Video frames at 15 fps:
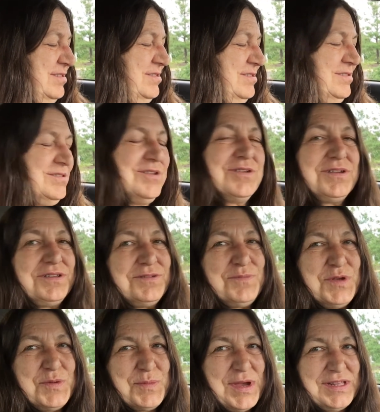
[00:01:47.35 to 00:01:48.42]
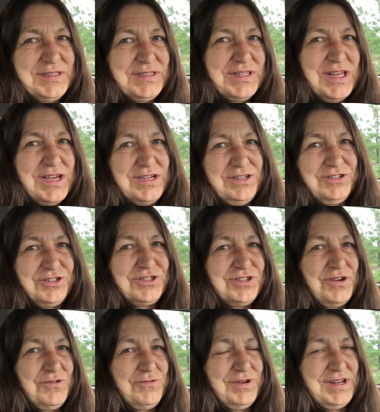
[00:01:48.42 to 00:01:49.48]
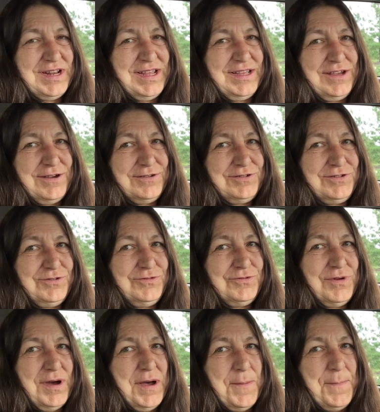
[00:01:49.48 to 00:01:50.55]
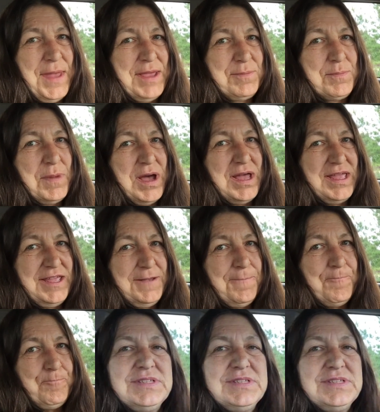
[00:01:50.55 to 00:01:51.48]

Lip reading: This is going to be my lunch, so when I go to make my